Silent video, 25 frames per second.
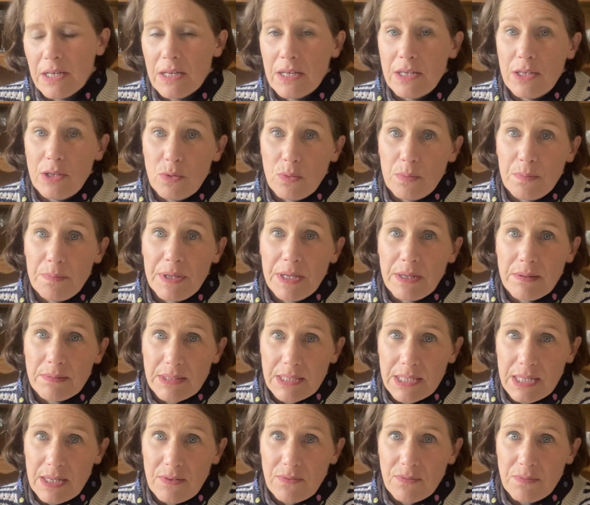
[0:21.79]
you'll be able to
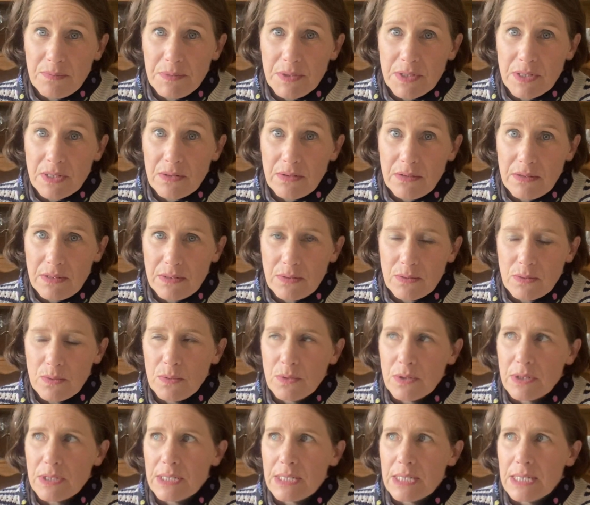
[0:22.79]
tell from the title
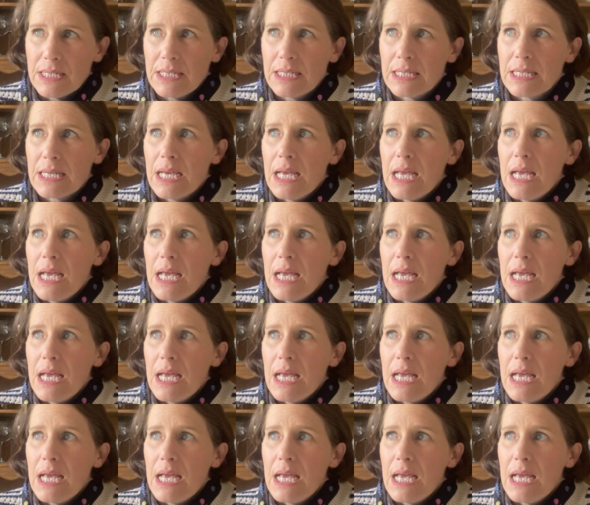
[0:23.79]
what it is.